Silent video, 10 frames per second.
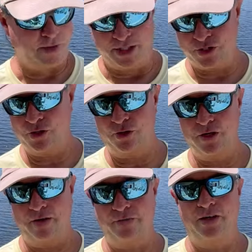And sure
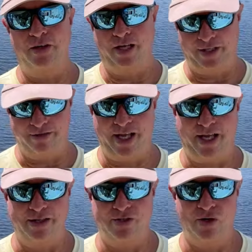enough, it
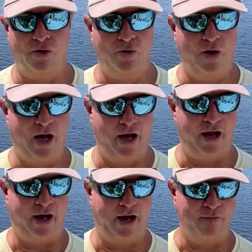did. So
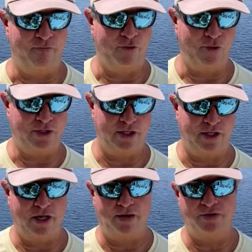I'm fortunate
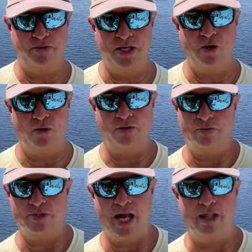enough to be going
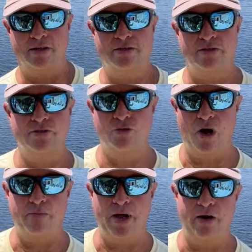from Talon to
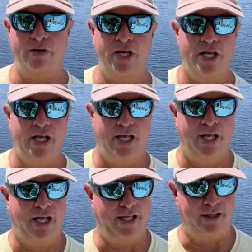Dropout.
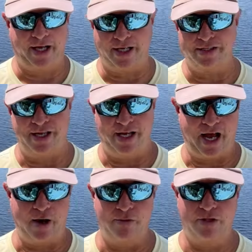And like I said,
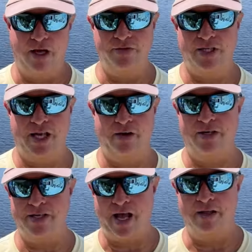I would love to
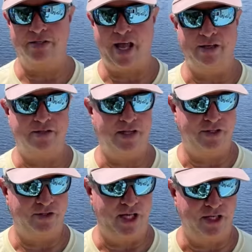carry Talon cast
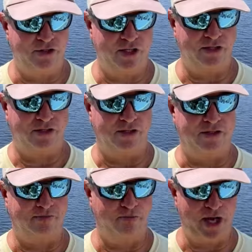nets. It just
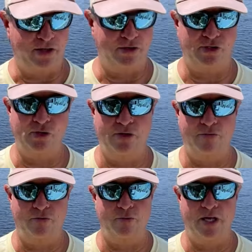is better
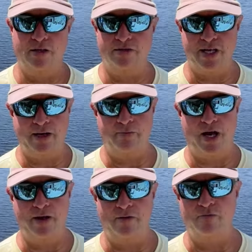suited for me to take
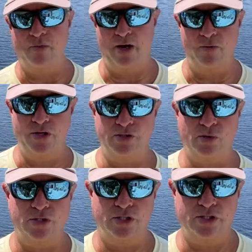my
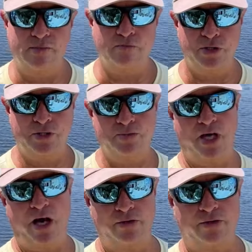resources and put them
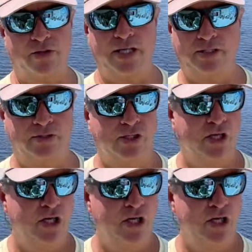to other things.